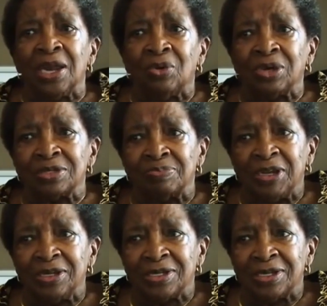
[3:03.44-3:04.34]
I was
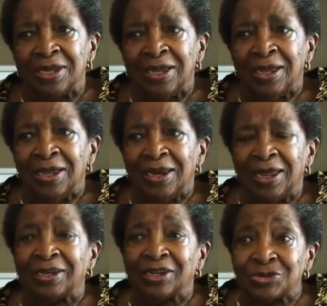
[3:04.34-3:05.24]
made
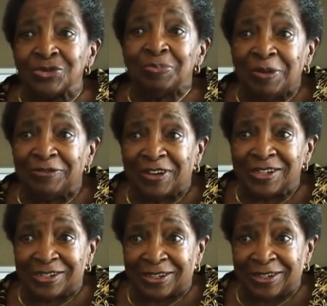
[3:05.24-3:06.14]
like a
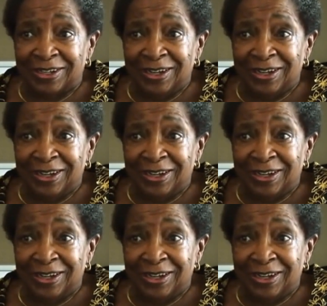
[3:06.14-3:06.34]
supervisor.